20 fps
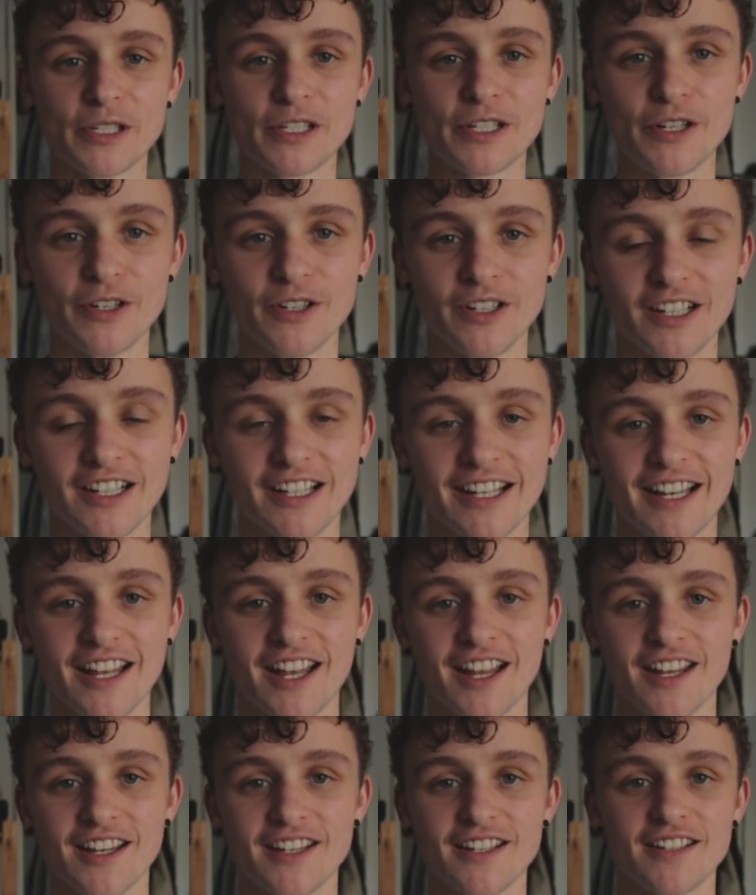It's Noah,
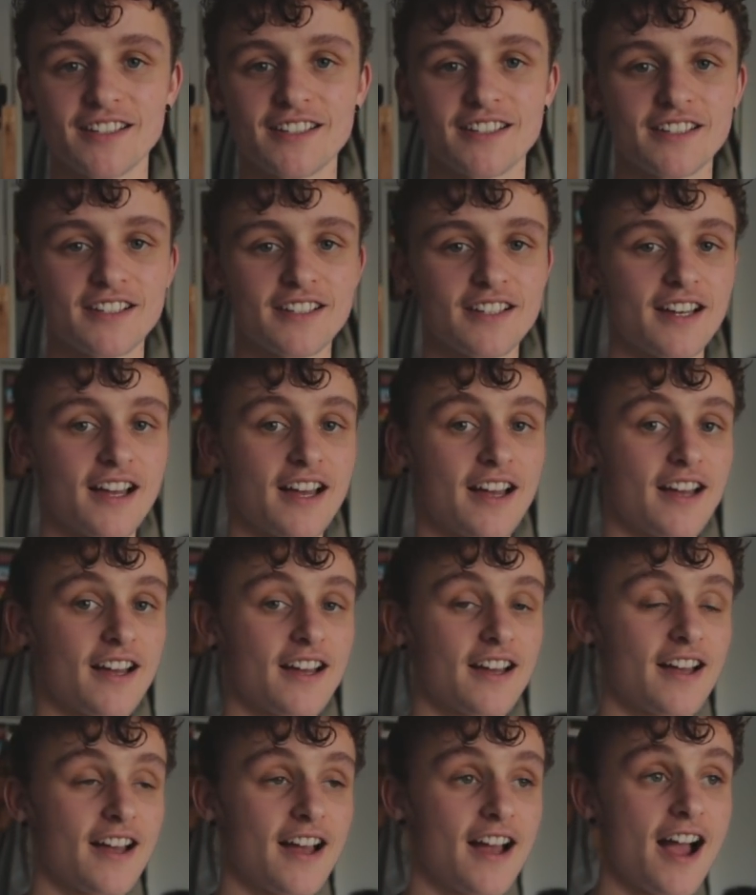and
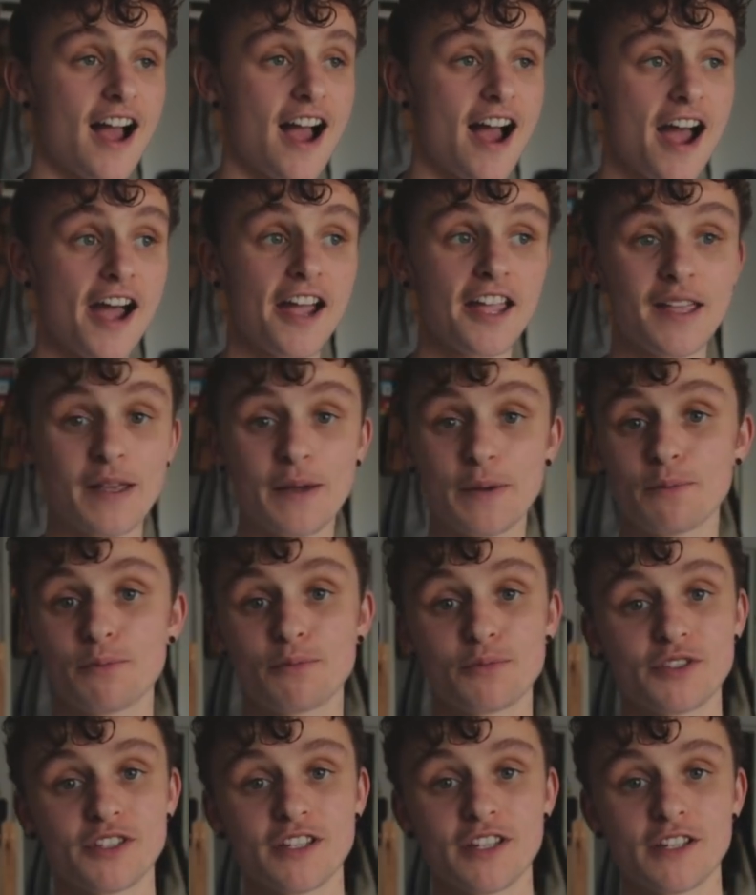I
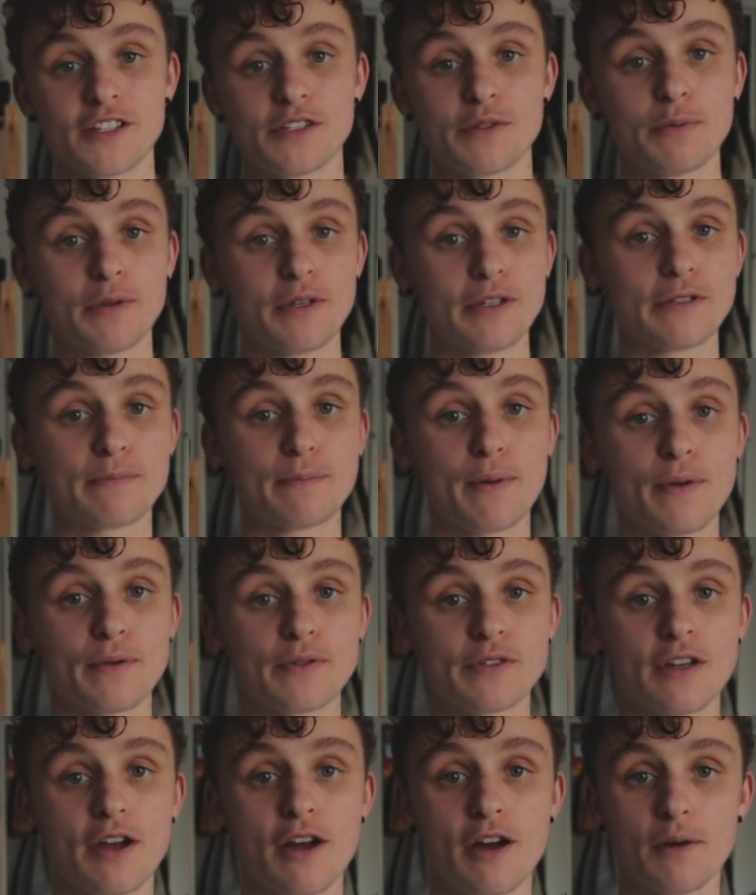am 6 weeks
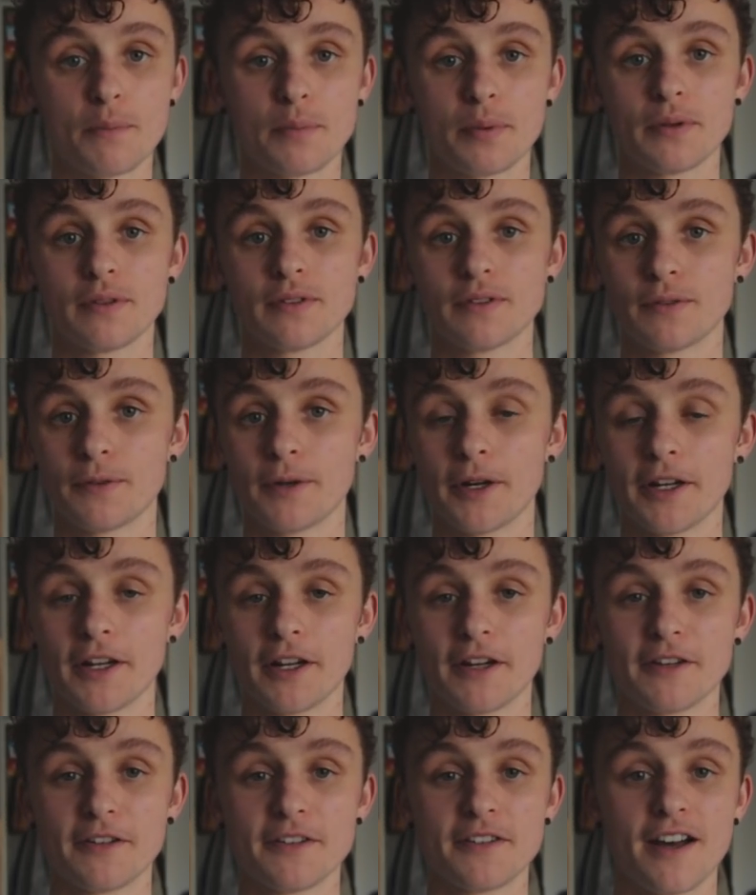post-op right
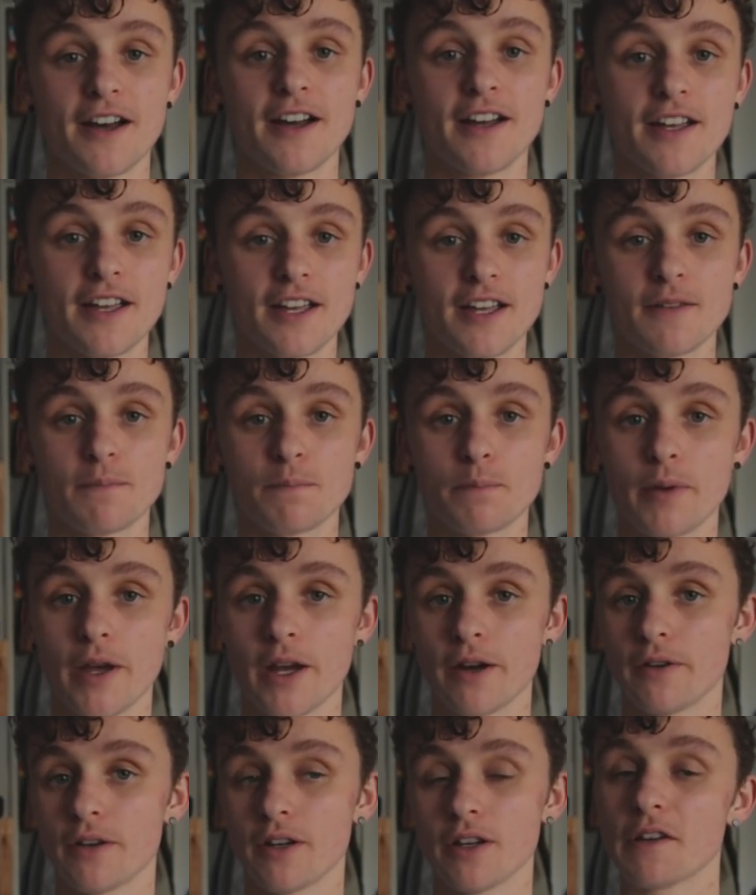now. I had
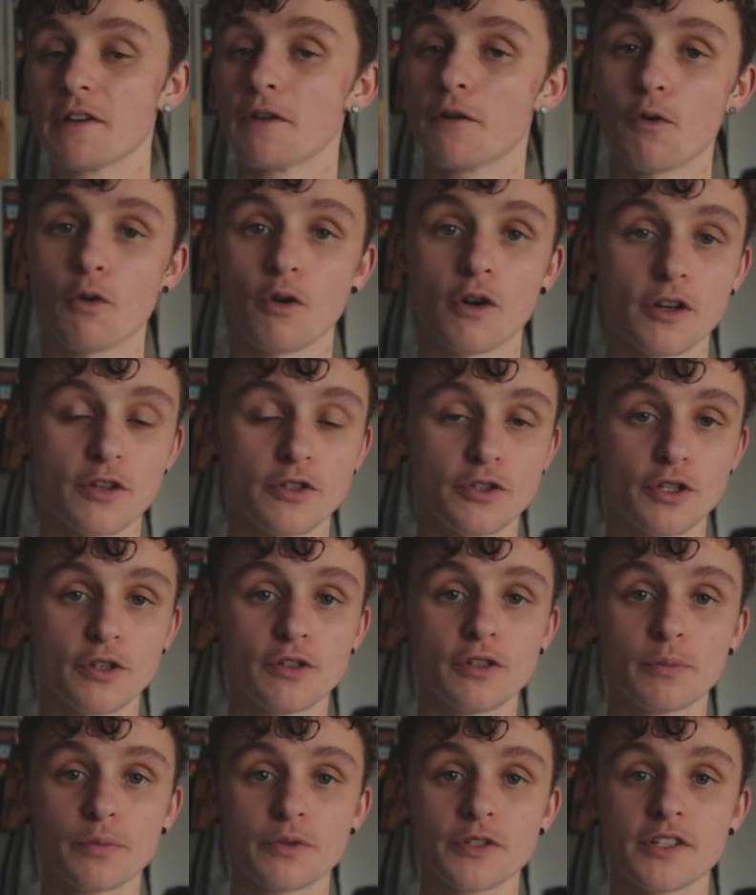peri, or
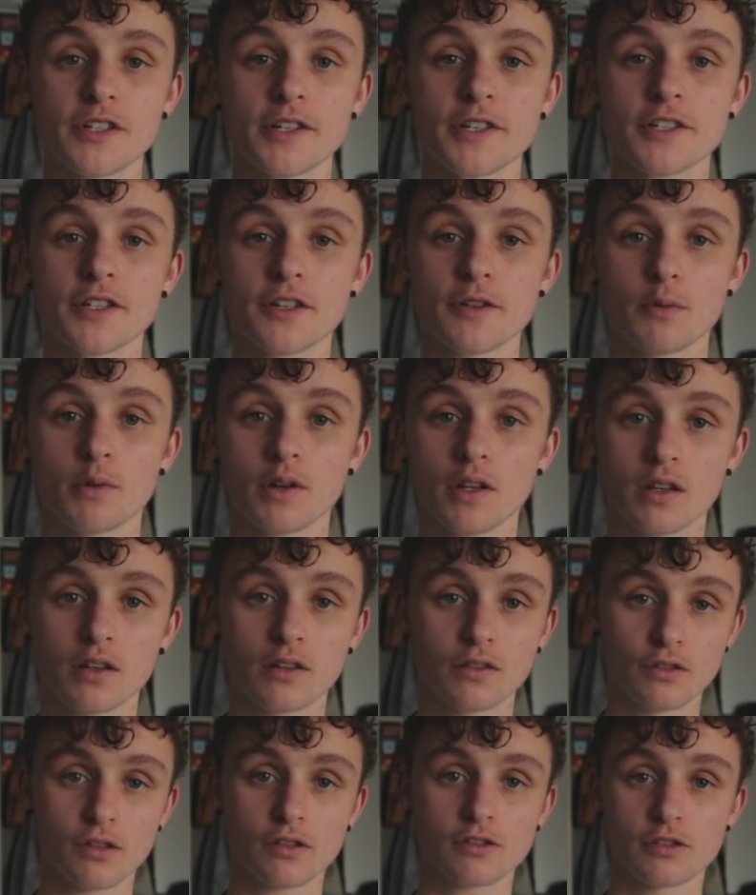donor procedure,
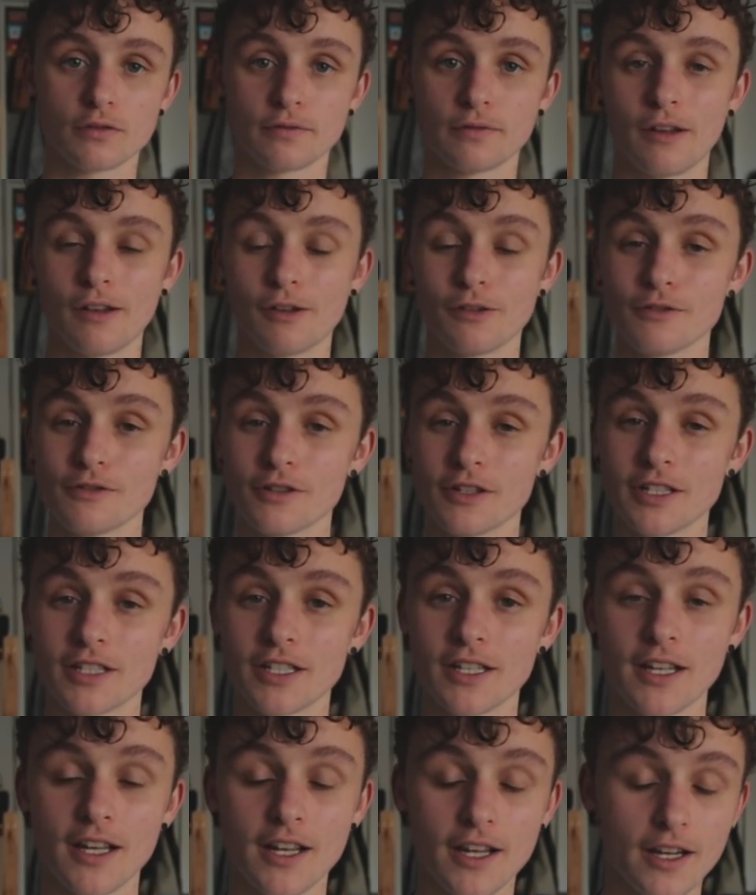with Dr. Van
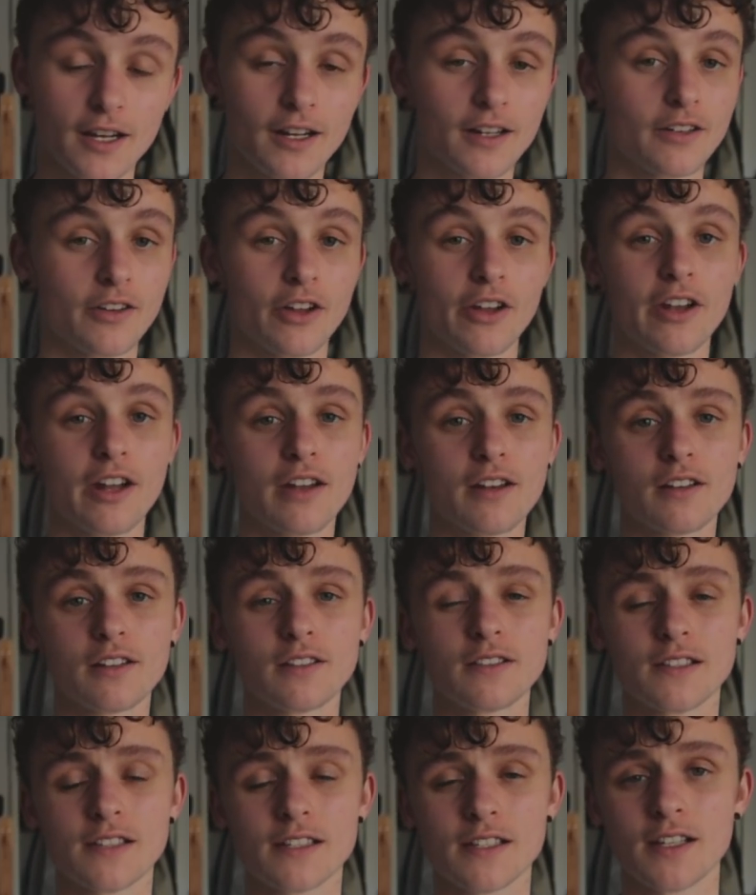Loenen here in the
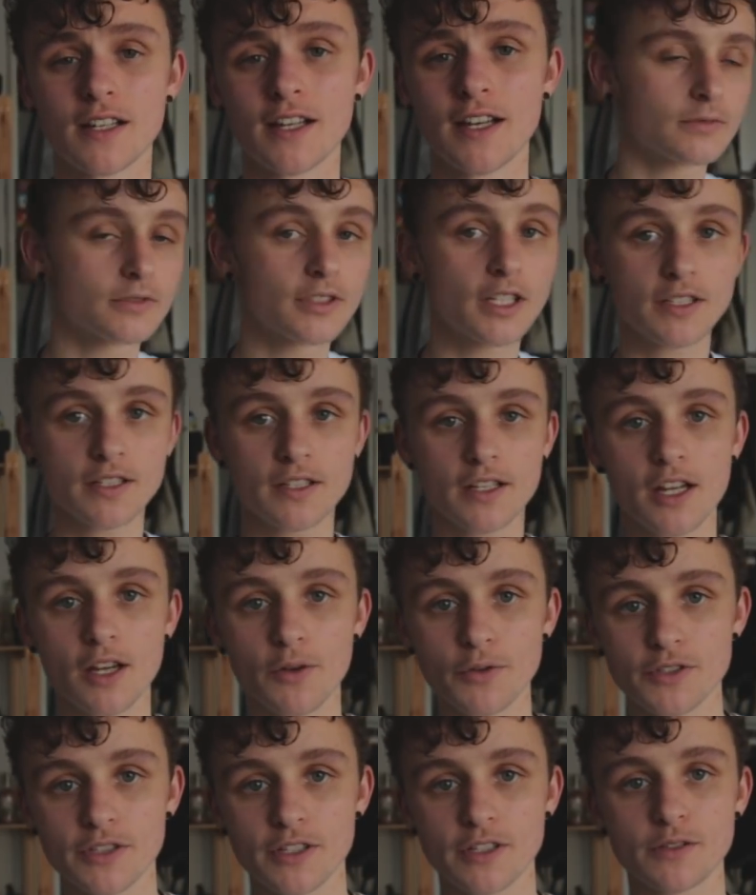Netherlands. Yesterday,
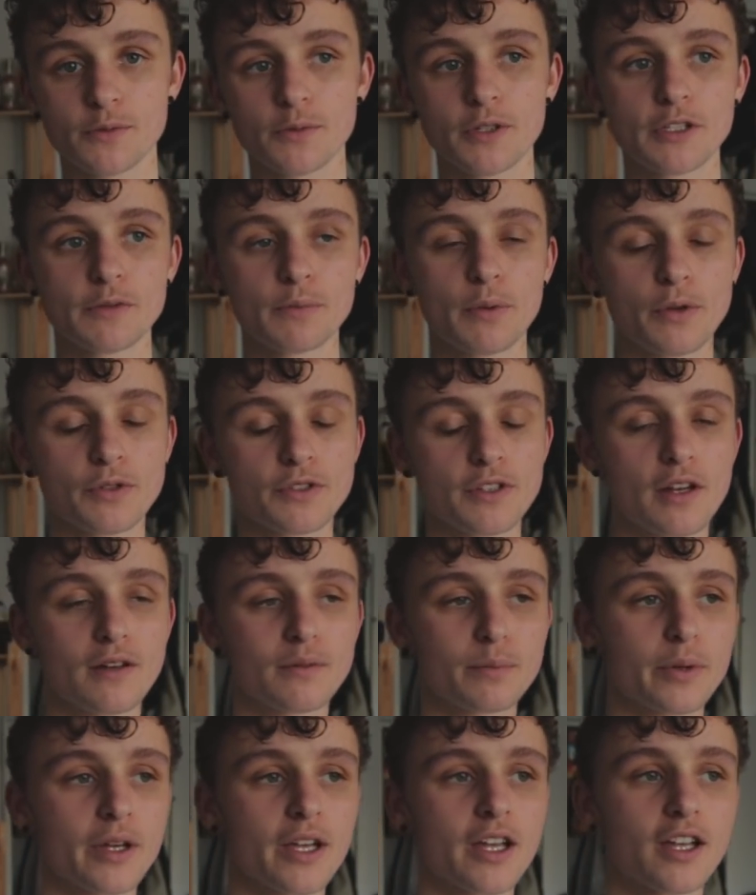I was 6 weeks
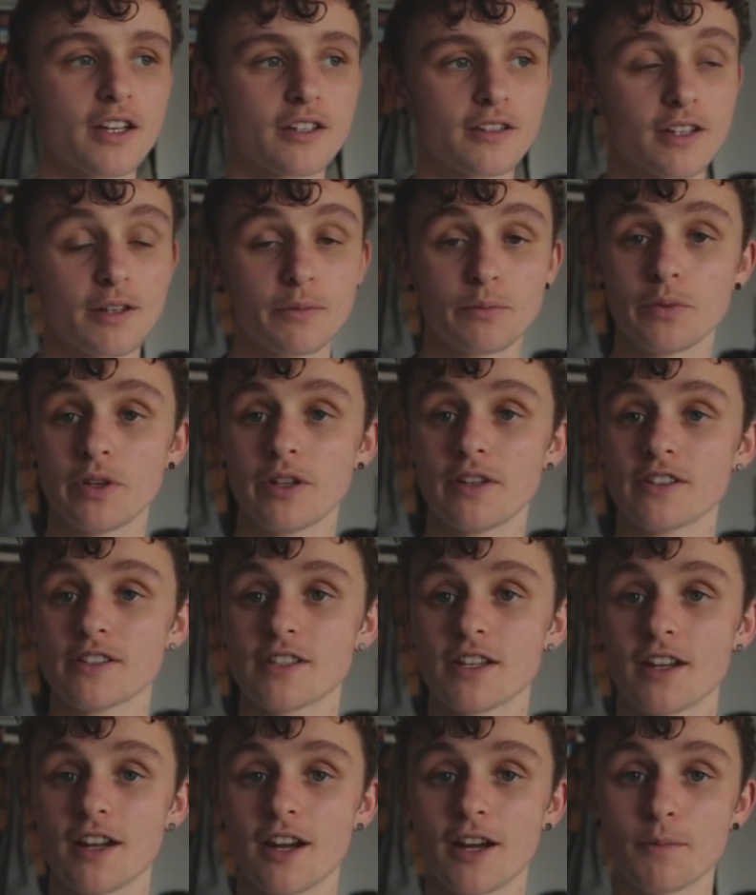post-op, and that
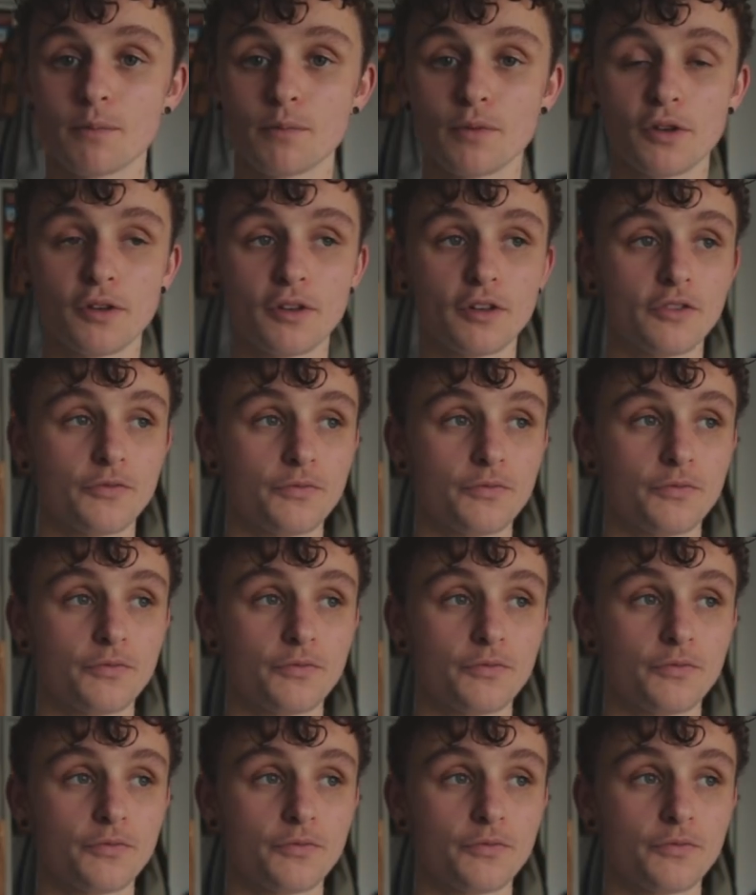means that I'm